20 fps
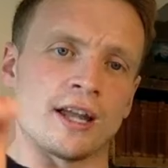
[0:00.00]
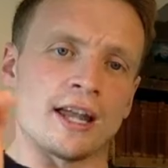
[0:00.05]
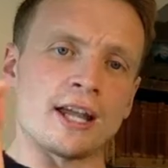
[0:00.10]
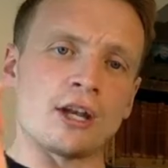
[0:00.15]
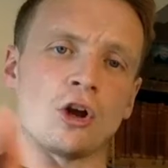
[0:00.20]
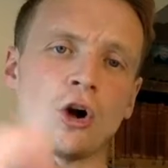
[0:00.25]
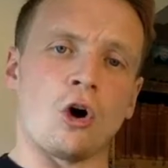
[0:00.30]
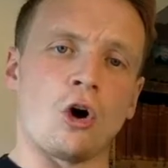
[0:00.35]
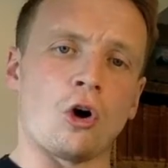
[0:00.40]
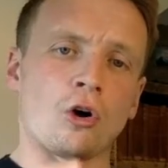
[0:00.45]

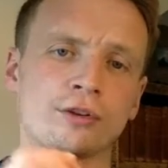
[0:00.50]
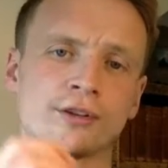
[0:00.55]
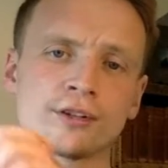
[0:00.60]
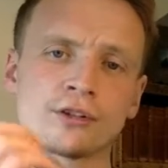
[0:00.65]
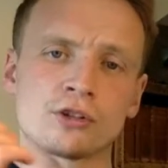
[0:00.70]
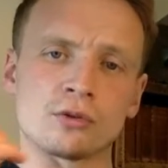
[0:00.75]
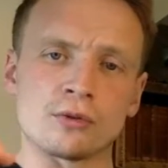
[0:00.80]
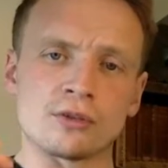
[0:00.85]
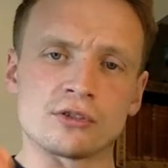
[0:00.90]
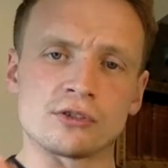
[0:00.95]
in order
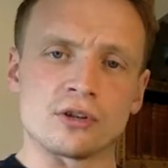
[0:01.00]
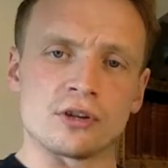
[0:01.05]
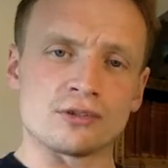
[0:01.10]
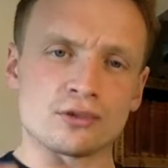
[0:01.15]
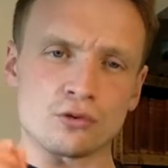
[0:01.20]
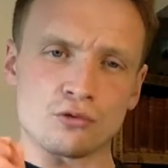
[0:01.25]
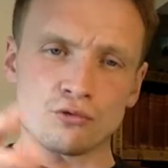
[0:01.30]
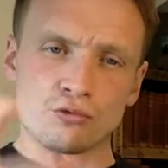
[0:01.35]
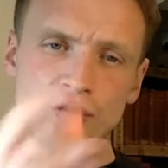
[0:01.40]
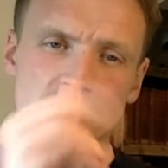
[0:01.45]
to
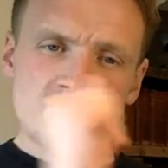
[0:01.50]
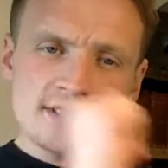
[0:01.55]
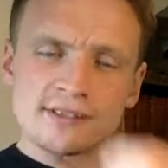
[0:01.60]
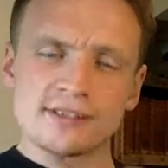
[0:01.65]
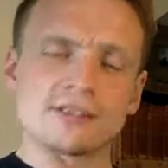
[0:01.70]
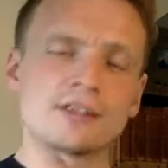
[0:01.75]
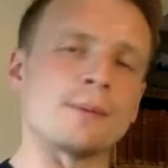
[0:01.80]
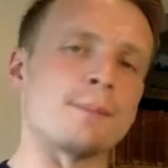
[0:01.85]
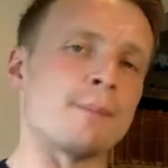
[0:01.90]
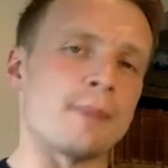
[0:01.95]
exert
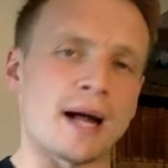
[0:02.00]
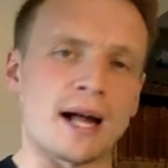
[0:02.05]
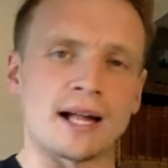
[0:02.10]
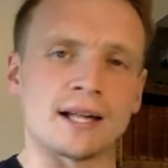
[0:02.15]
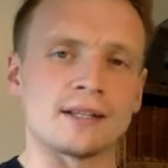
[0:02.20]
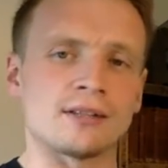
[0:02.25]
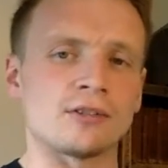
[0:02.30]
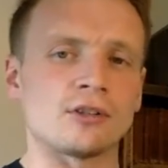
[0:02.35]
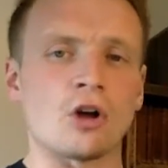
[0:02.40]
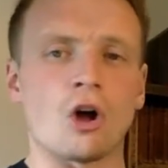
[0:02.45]
greater
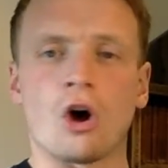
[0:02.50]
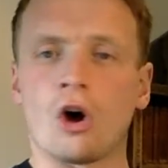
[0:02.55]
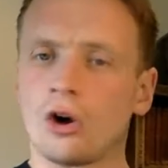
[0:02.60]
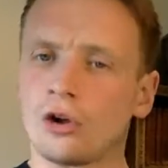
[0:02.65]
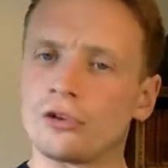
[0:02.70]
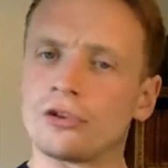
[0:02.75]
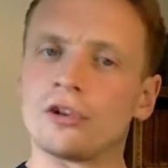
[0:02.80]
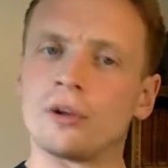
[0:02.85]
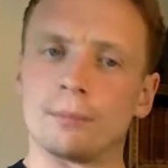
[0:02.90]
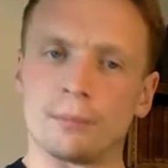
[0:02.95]
demand
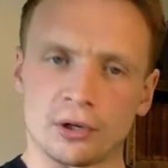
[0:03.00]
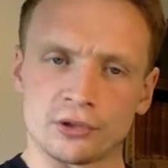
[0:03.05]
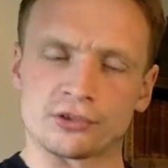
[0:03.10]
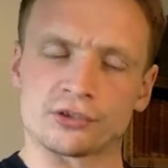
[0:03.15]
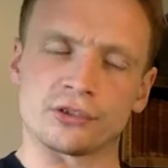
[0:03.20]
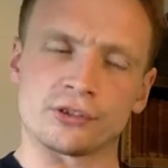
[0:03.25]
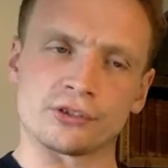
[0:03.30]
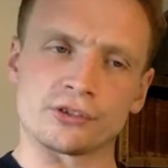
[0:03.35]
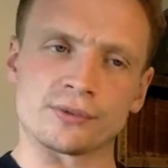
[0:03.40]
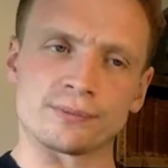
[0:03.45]
on the
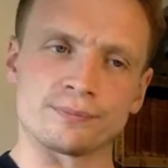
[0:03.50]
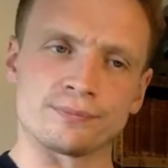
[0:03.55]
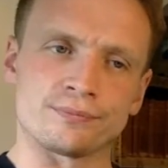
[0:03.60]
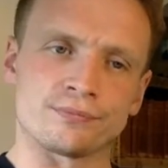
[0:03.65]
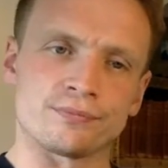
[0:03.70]
muscles.